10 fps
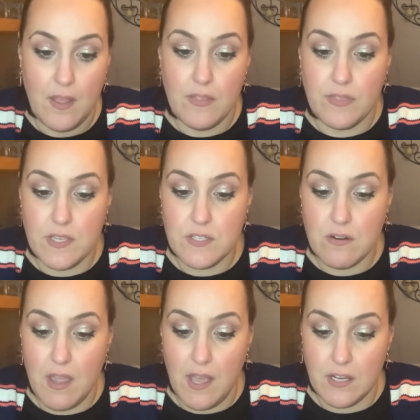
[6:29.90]
These
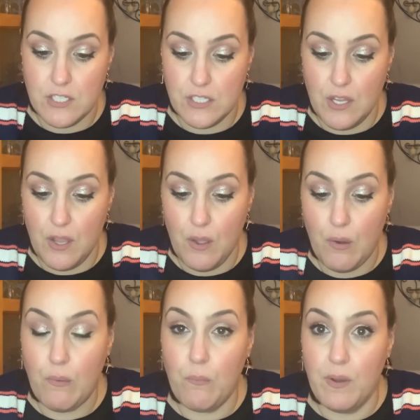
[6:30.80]
are actually
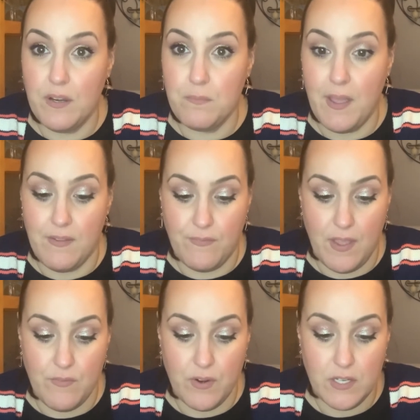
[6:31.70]
one of my
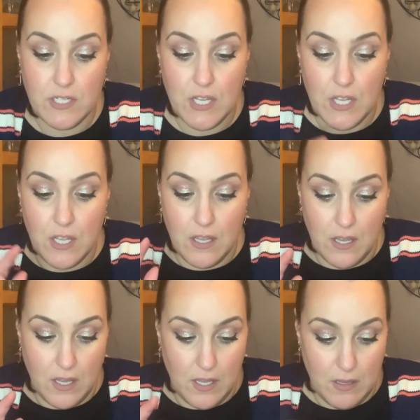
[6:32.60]
favorite.
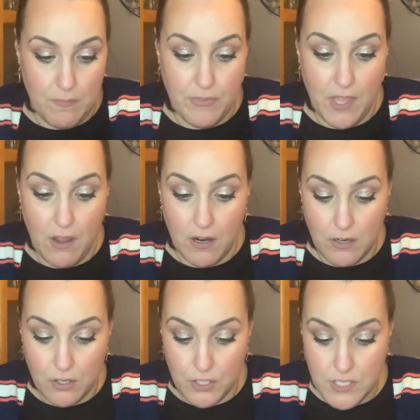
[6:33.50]
They are
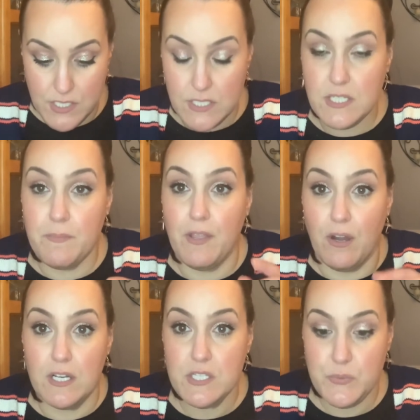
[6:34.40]
hers. To be
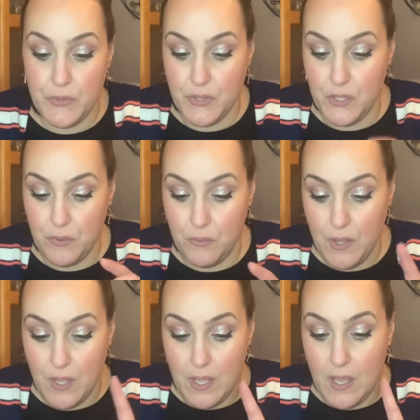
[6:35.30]
honest with you,
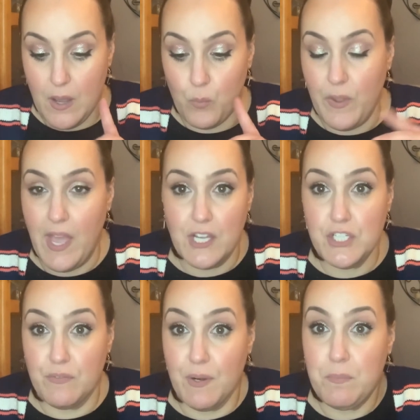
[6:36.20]
we
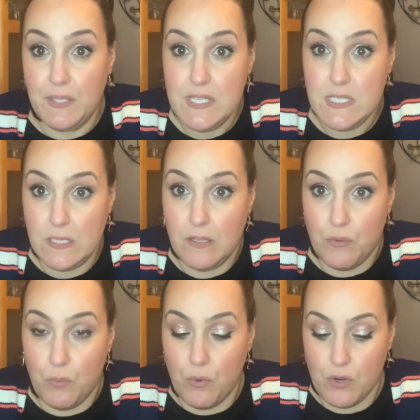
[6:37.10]
actually already placed another
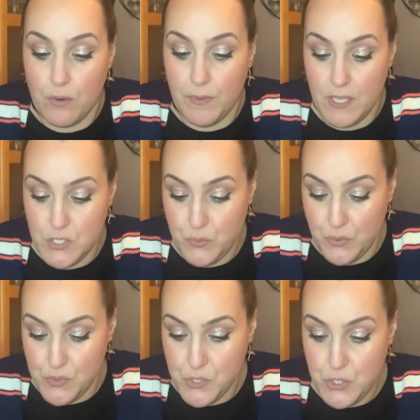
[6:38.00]
order because we
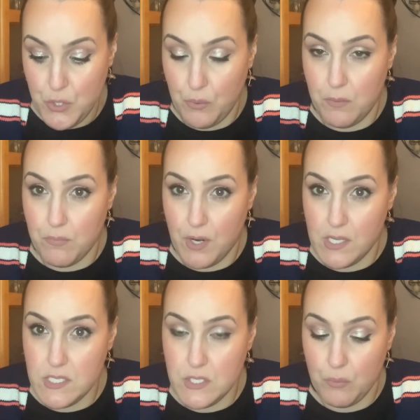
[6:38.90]
were so
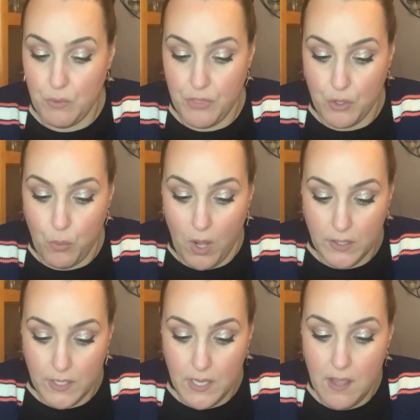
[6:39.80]
impressed with the
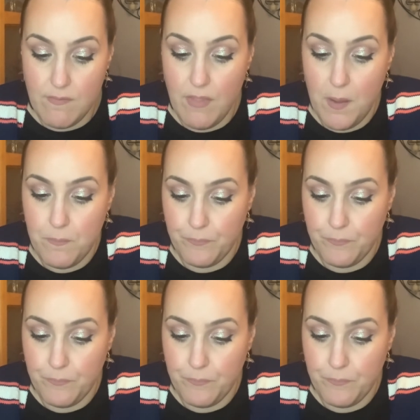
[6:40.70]
quality of them.